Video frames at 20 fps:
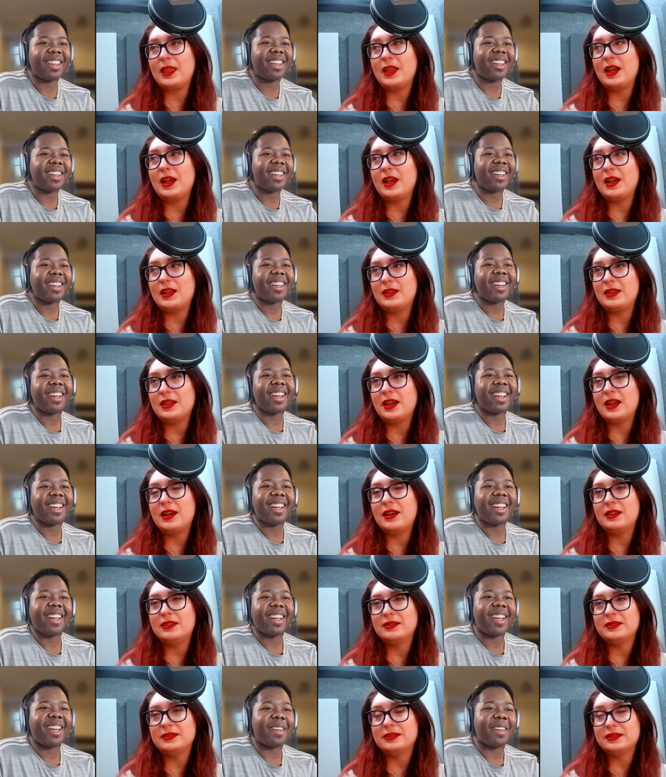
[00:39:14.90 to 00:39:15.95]
Speaker 1: Yeah.
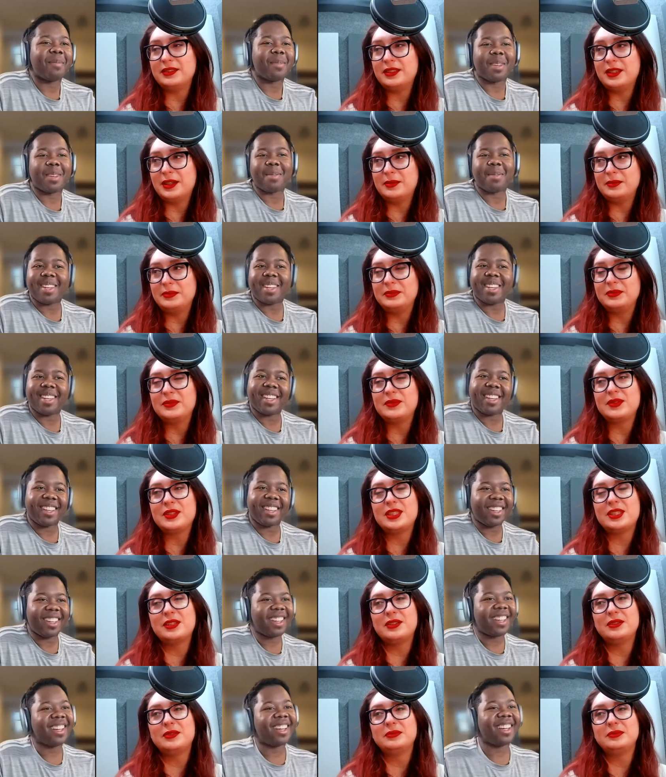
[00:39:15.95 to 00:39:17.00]
Yeah. Maybe.
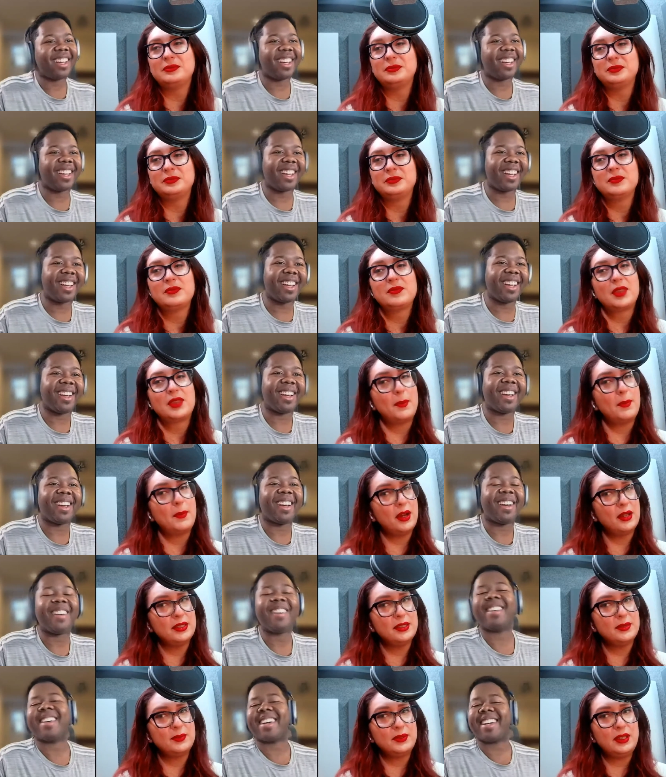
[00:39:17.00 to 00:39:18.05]
So
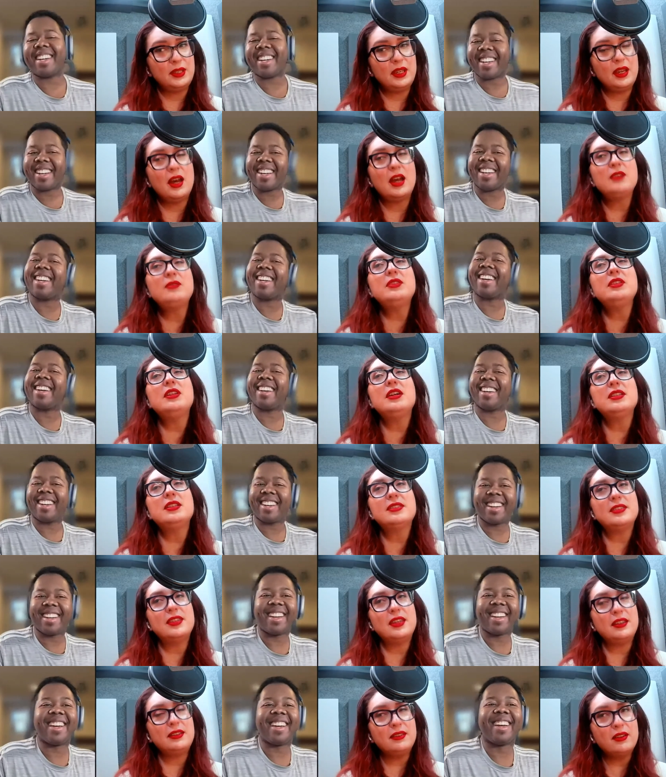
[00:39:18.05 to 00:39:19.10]
possibly. Okay. I would not
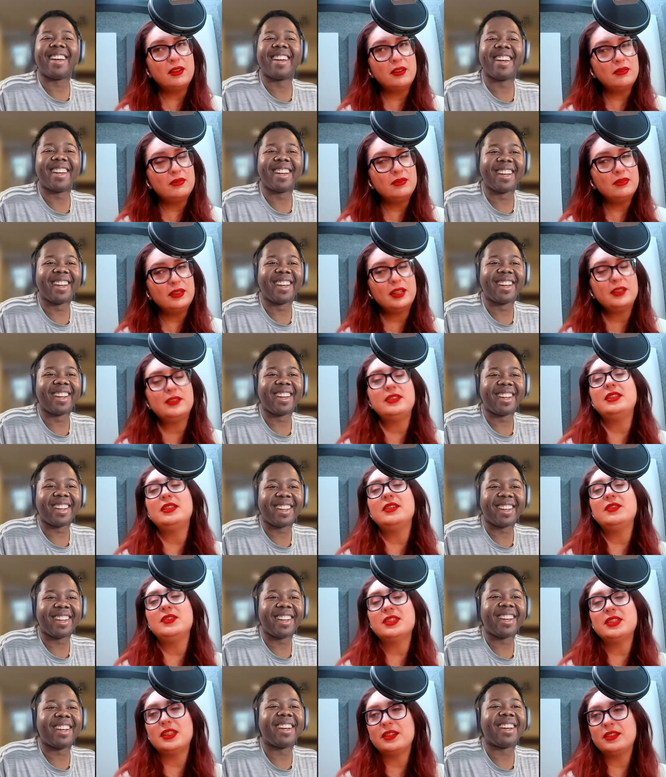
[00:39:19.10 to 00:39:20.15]
say no. I would never
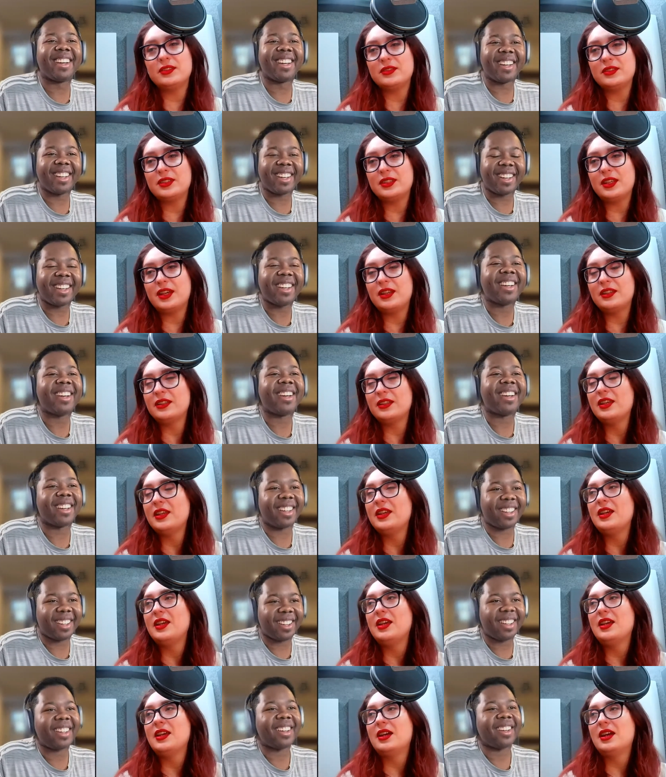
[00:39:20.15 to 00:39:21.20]
say no to that.
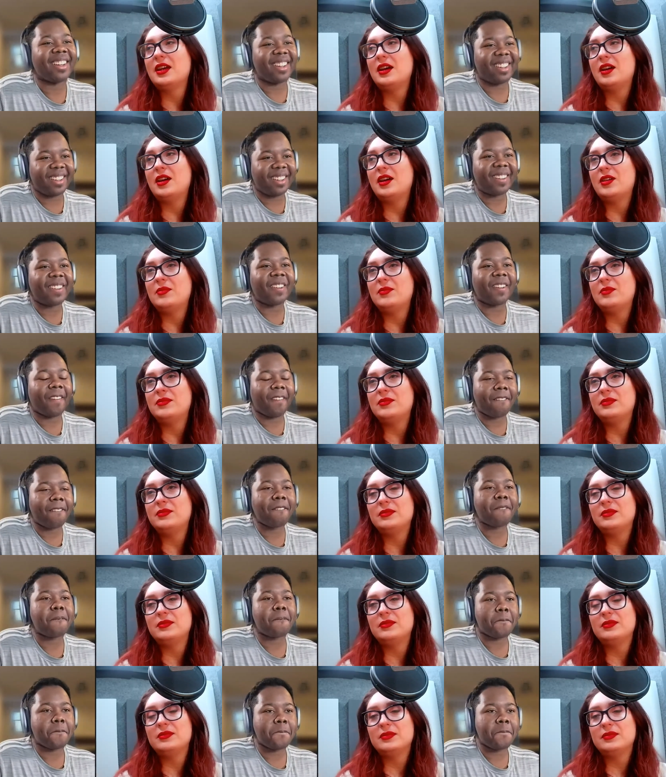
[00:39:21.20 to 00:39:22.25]
Um
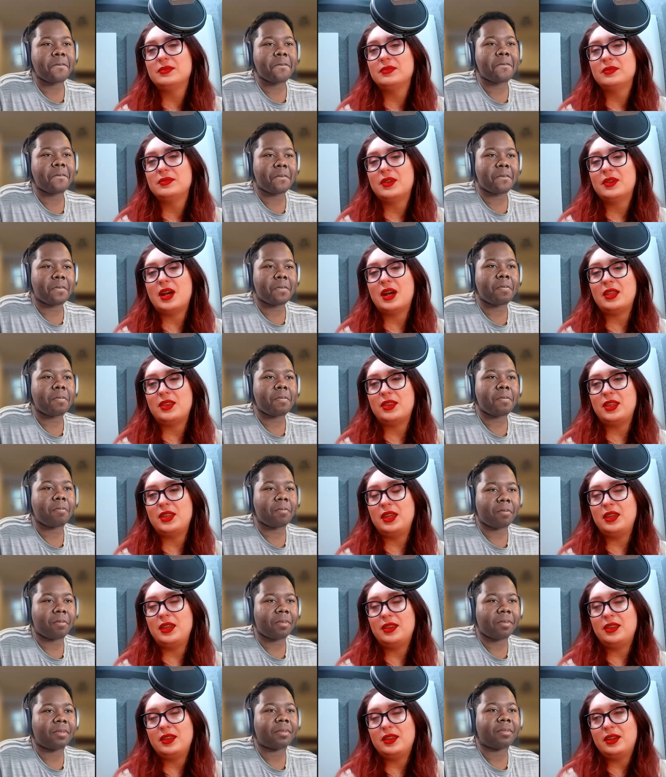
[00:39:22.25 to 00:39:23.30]
I think
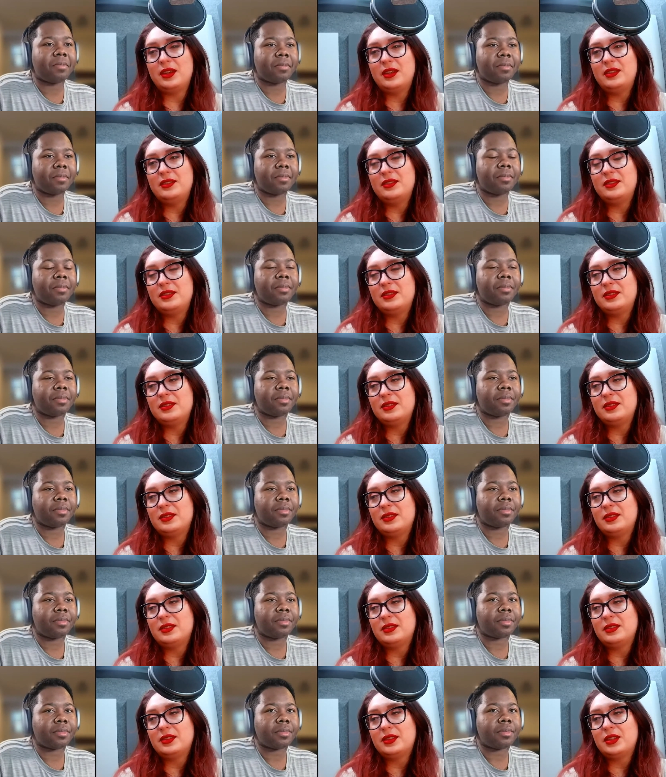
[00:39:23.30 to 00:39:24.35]
that
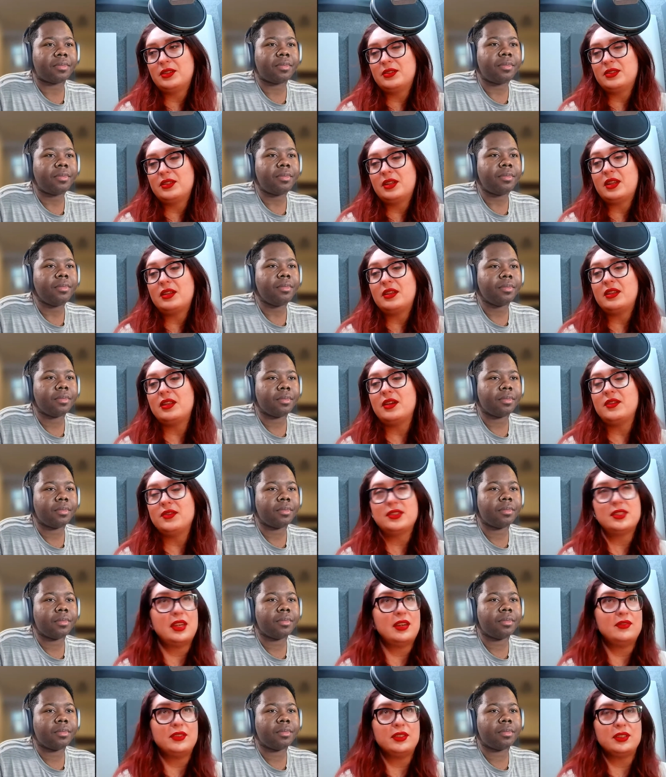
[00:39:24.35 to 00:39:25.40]
there's not enough
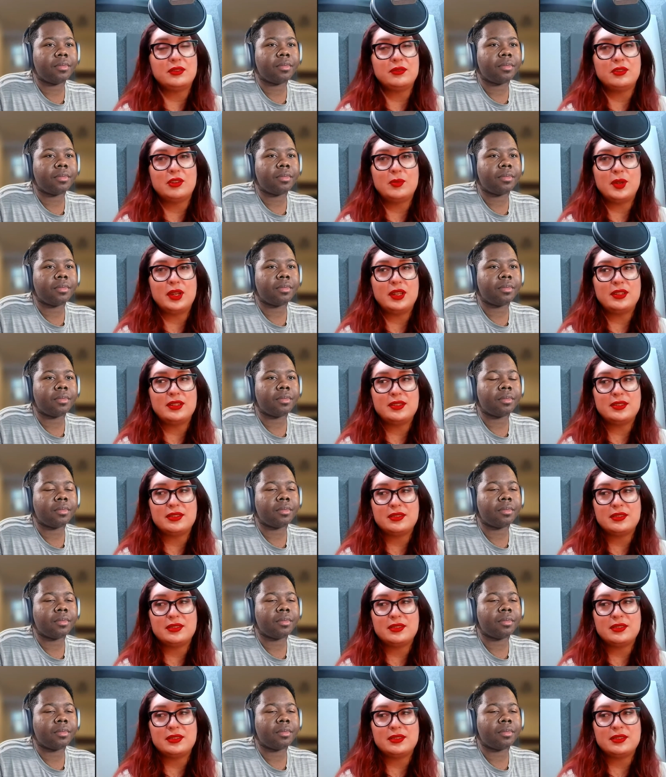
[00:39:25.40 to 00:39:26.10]
sapphic romance